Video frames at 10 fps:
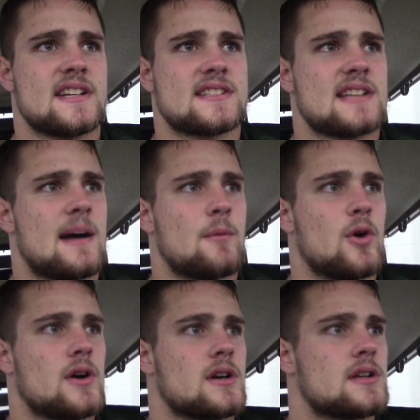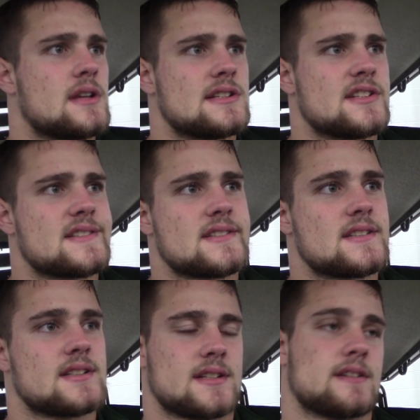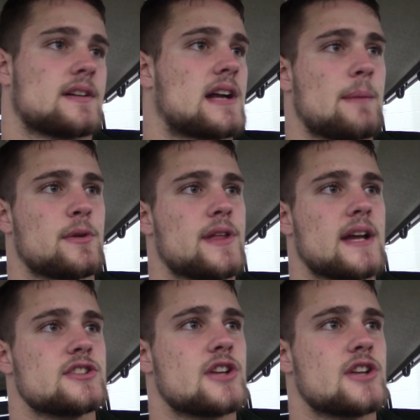a lot more than just a couple things, you